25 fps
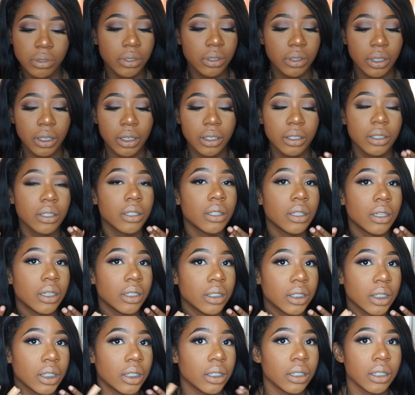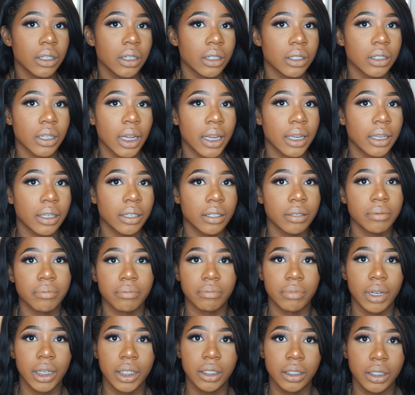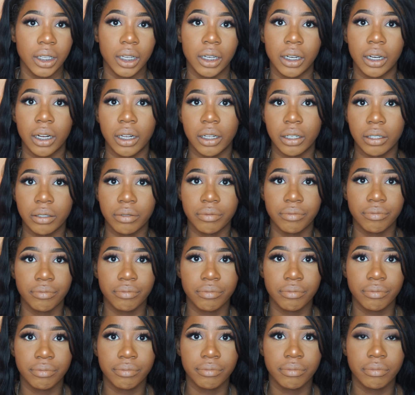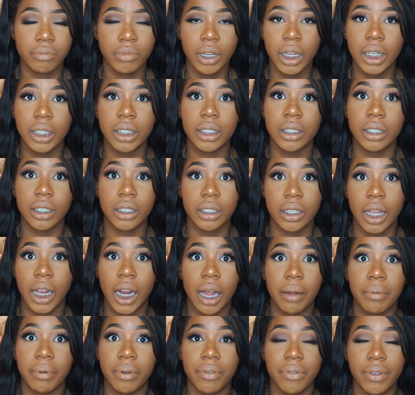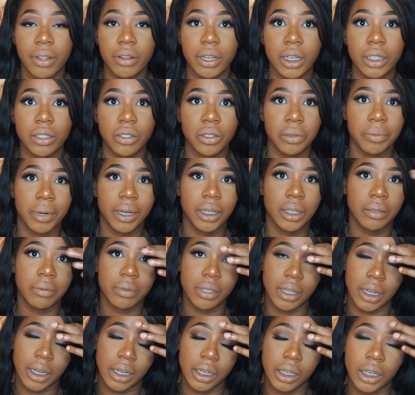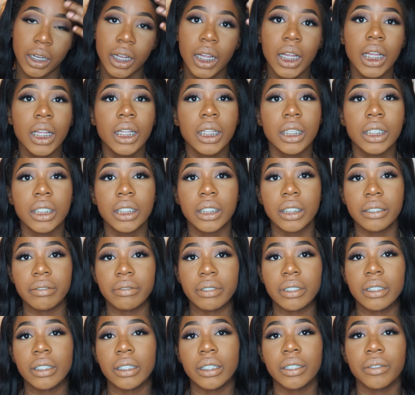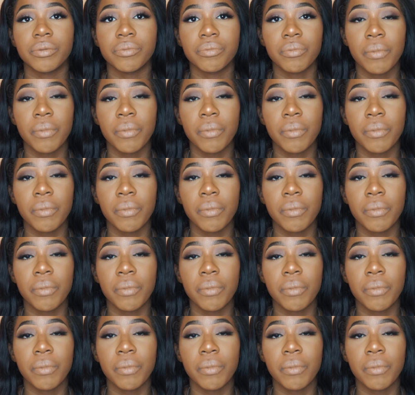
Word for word: This legit looks like my skin color. It just looks like I put foundation on my lips, like seriously.